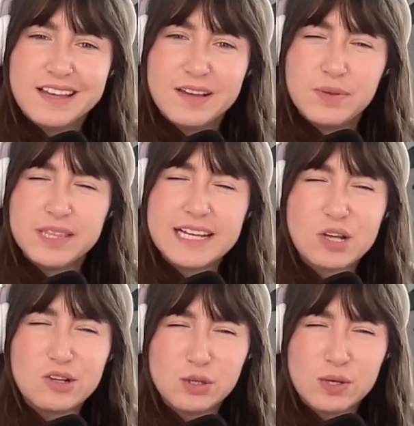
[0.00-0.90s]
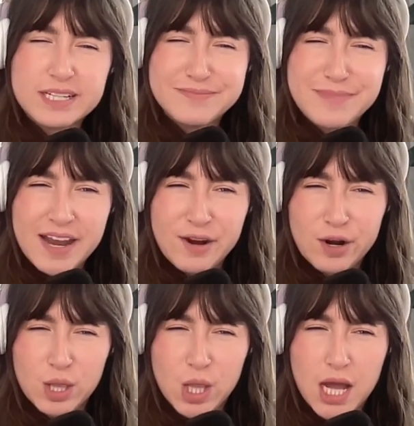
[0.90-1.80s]
But that's also because men
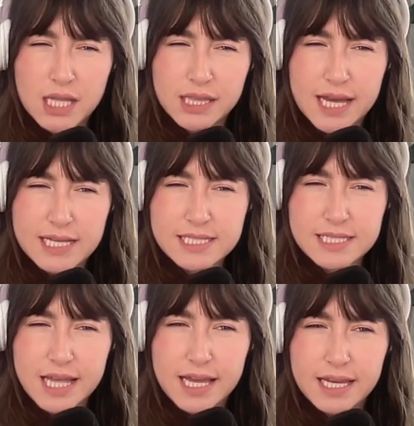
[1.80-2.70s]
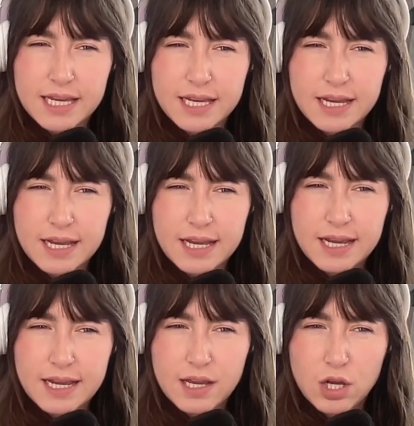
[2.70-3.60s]
are a lot less like
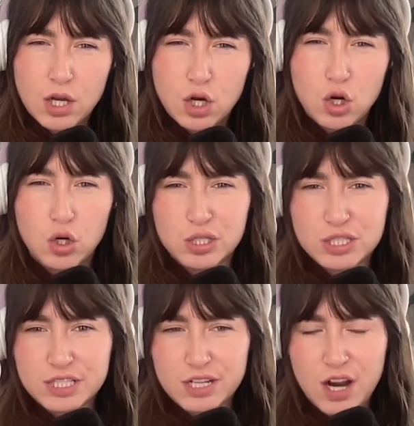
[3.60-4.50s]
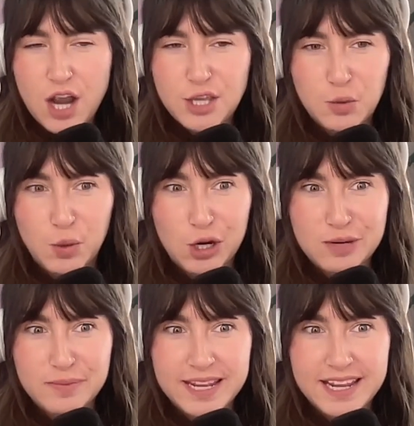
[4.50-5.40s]
girls, you
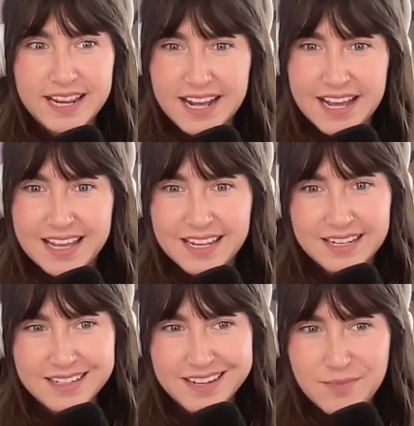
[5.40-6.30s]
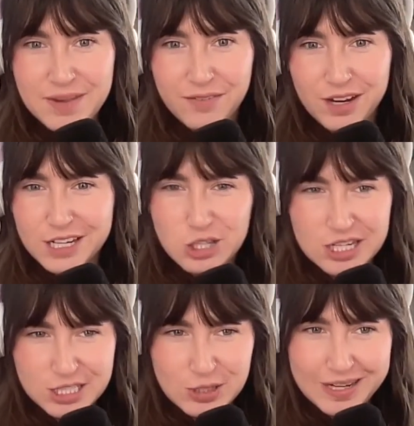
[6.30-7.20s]
hurt me and I am never going to
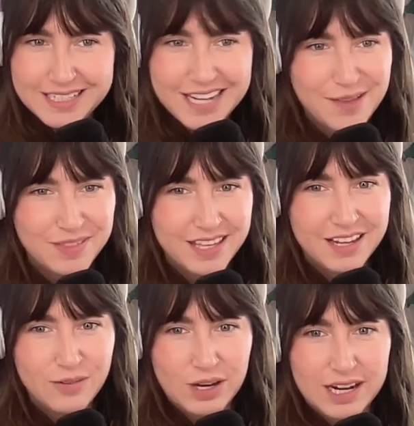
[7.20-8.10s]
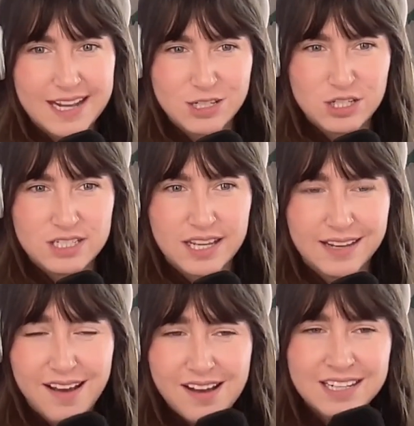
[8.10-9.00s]
trust you again type thing, where guys are just like,
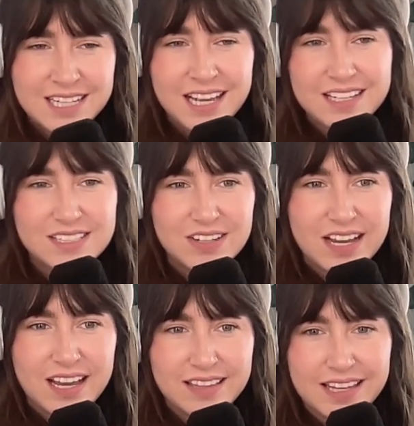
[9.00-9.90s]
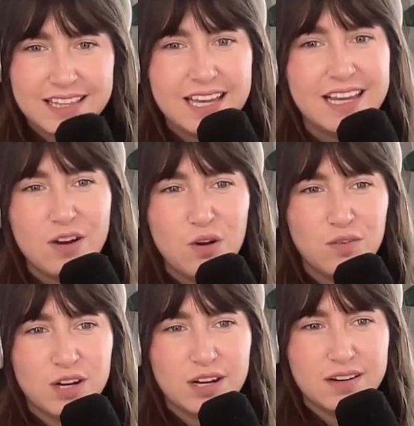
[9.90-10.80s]
oh yeah, it's okay. Like they get
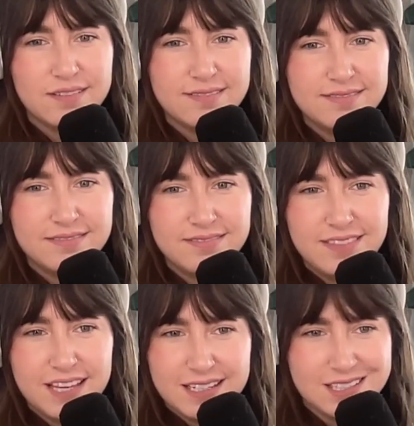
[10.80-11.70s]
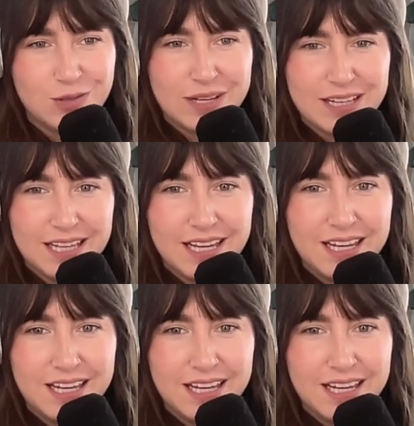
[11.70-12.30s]
over things quickly.